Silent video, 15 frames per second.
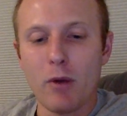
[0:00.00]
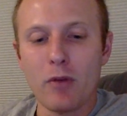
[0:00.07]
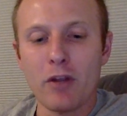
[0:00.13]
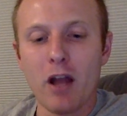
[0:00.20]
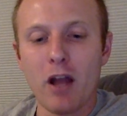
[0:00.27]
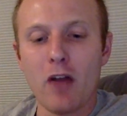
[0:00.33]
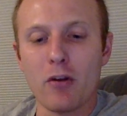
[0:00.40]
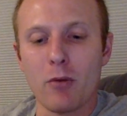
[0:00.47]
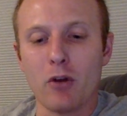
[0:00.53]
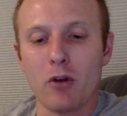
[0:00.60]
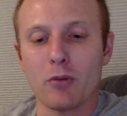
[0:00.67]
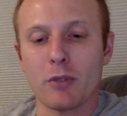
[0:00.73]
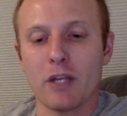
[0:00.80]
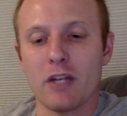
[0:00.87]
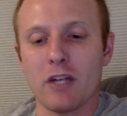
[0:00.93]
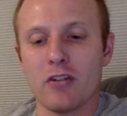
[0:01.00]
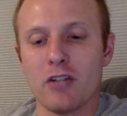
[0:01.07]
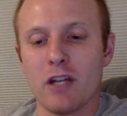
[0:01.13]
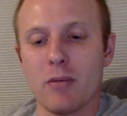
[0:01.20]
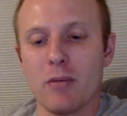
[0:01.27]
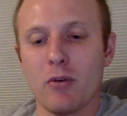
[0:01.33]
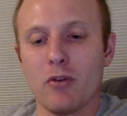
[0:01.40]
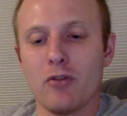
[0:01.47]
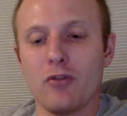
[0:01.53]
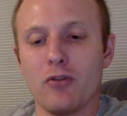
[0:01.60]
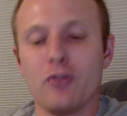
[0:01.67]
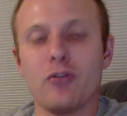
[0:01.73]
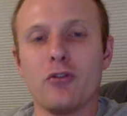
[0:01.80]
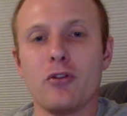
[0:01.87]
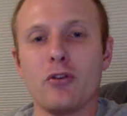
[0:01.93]
What about the other multiplication
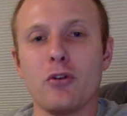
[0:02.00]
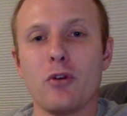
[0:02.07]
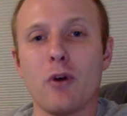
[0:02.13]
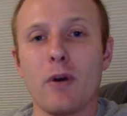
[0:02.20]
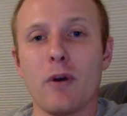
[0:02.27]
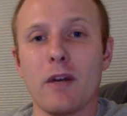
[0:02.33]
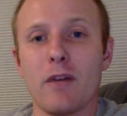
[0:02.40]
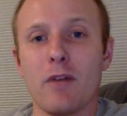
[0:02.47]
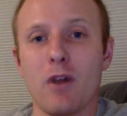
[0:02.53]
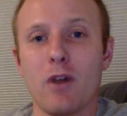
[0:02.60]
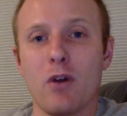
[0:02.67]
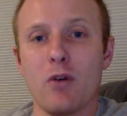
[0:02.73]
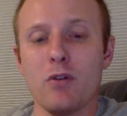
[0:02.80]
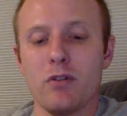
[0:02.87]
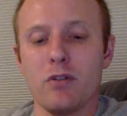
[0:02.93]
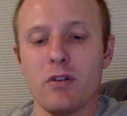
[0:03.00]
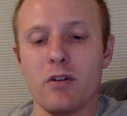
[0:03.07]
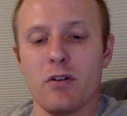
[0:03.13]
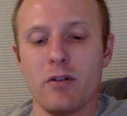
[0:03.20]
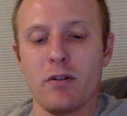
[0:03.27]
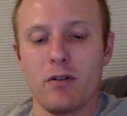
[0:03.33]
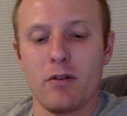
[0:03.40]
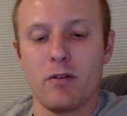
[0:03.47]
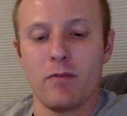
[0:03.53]
tables? Do you know any of those?